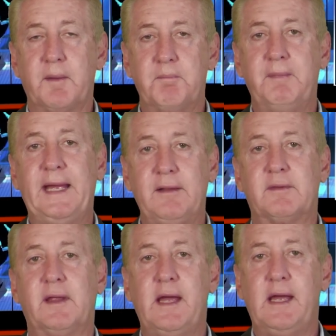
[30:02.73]
to
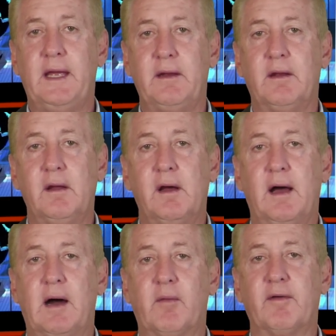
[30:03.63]
maintain
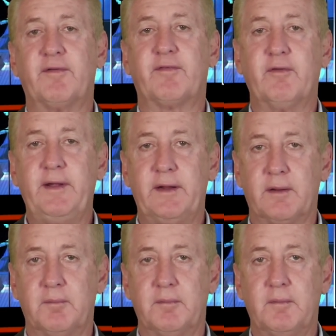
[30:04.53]
our
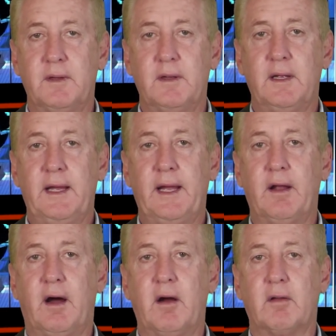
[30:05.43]
freedom
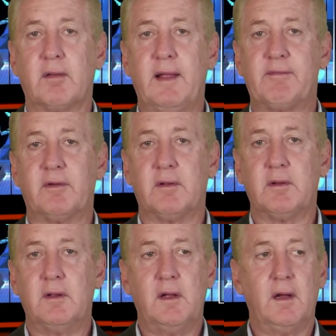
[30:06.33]
and our
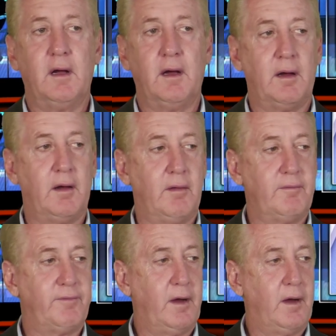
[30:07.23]
level of